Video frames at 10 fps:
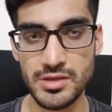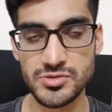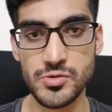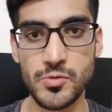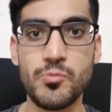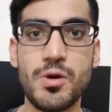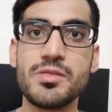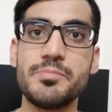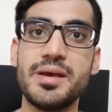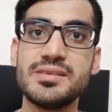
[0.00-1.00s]
So one of
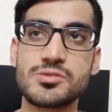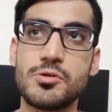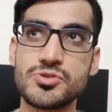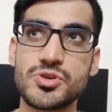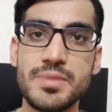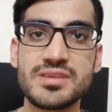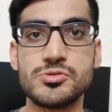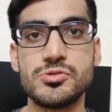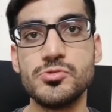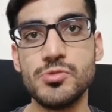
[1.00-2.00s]
the best quotient banks
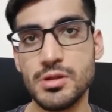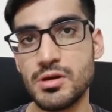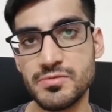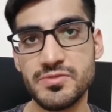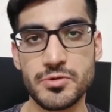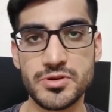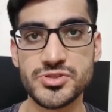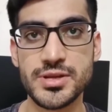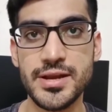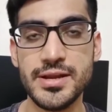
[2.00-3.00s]
to do along with
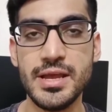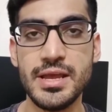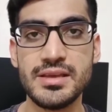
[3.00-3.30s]
First Aid